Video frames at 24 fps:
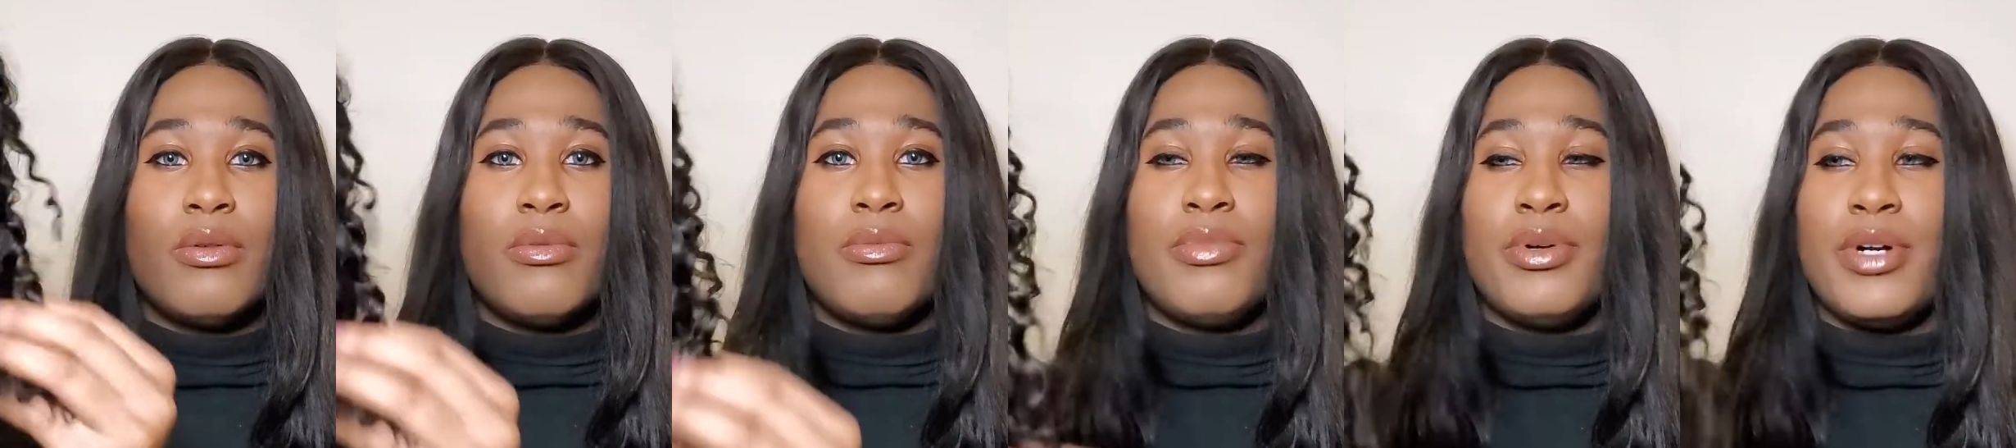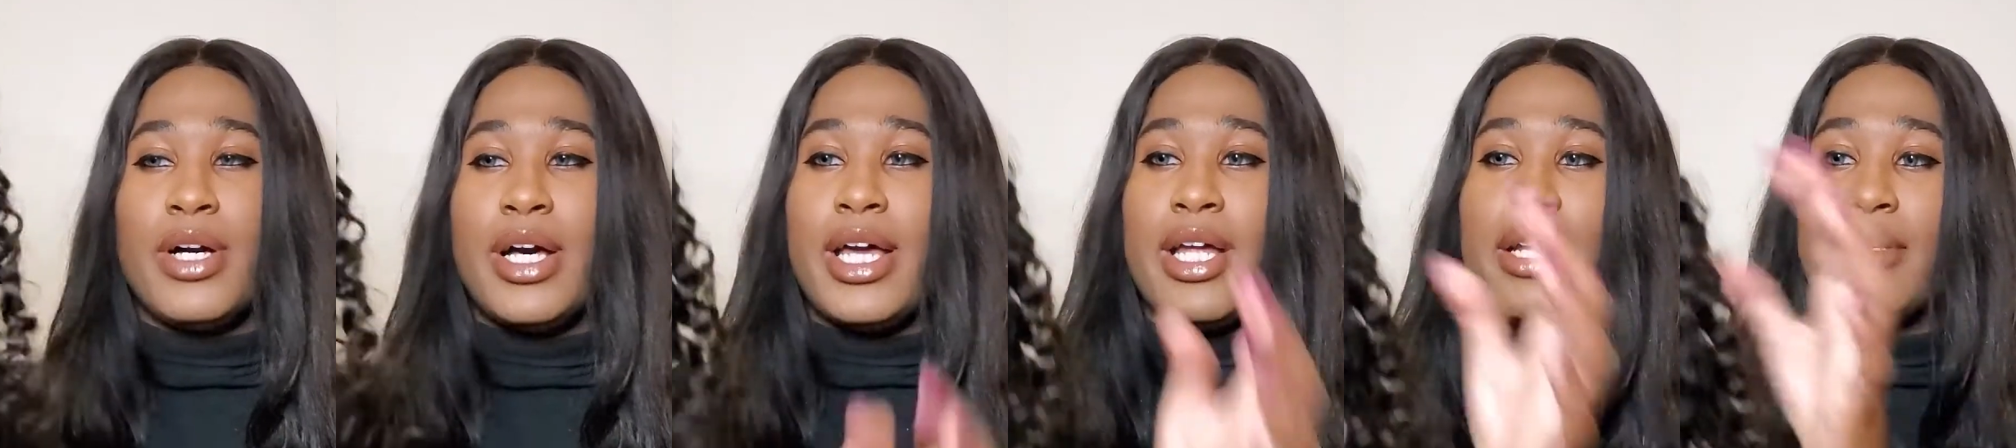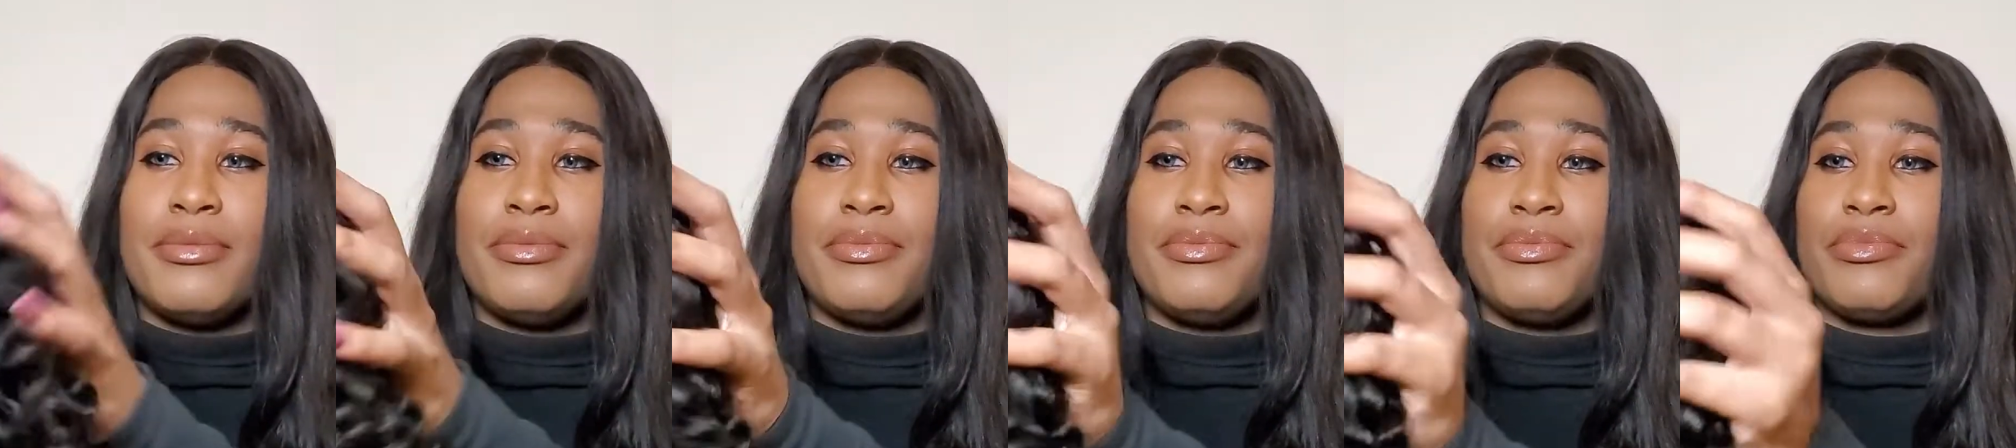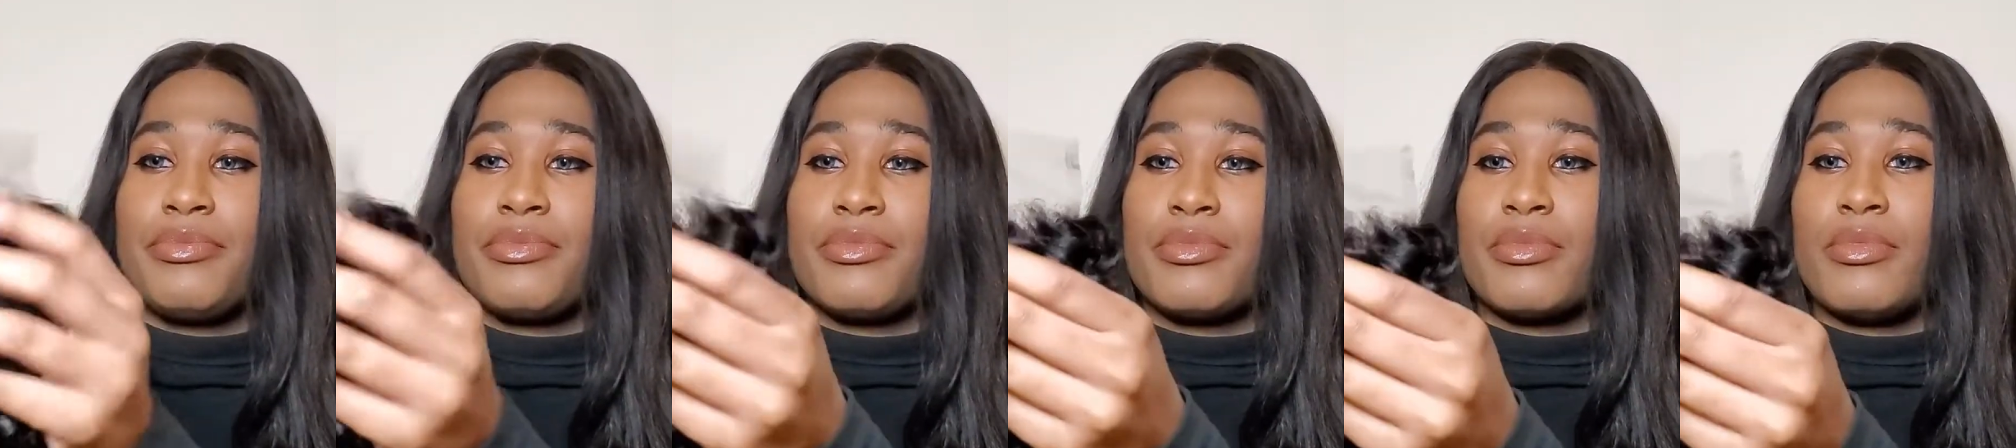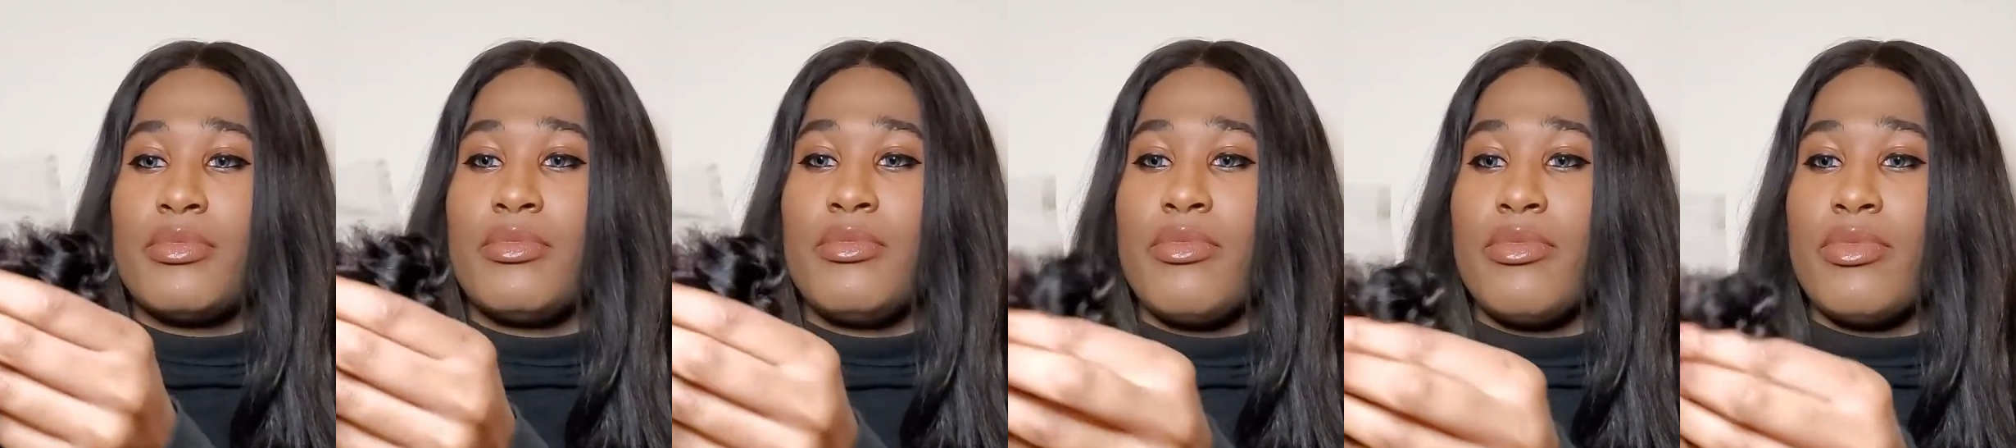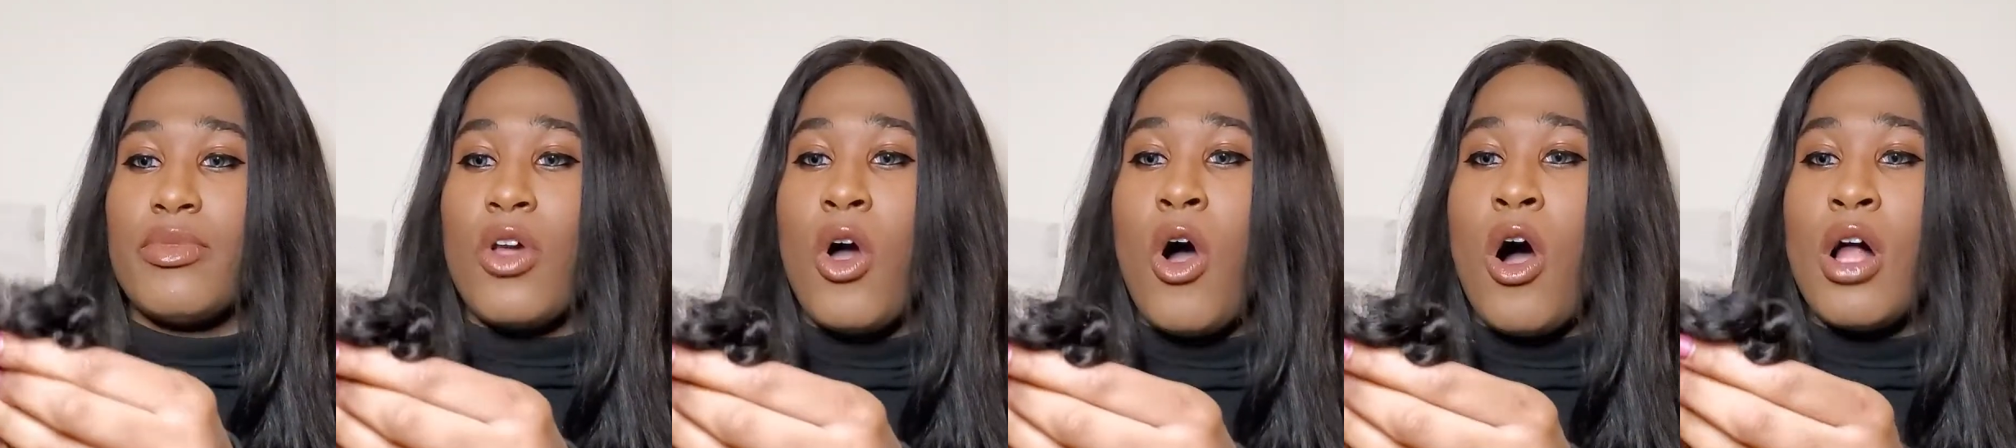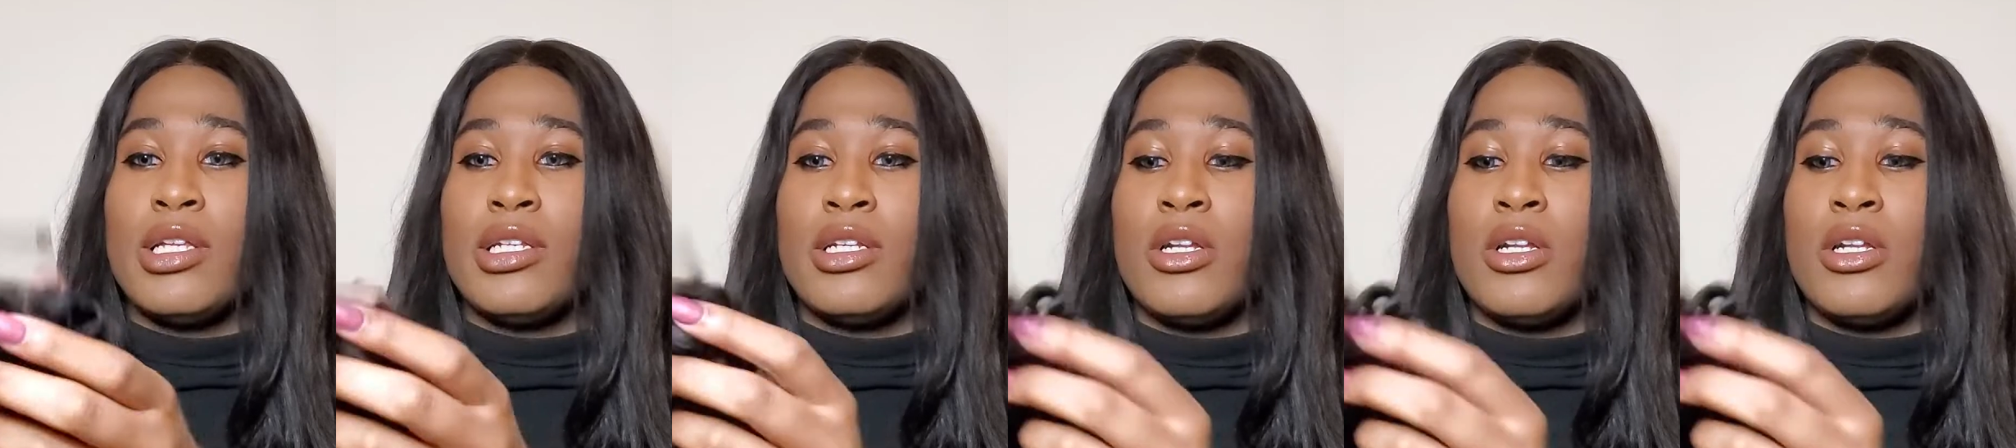But all